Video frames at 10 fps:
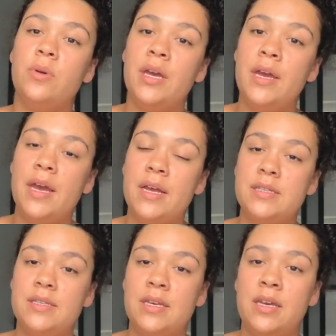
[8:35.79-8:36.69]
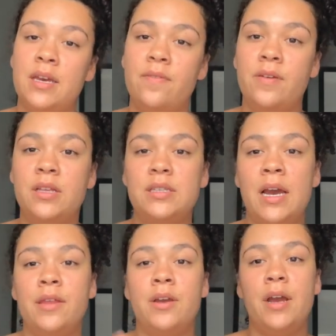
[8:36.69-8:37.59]
it and see if it's
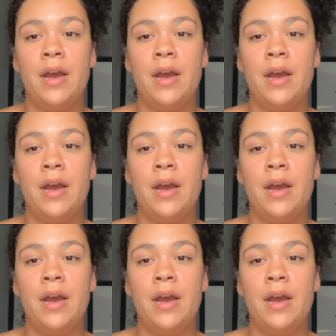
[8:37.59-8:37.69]
either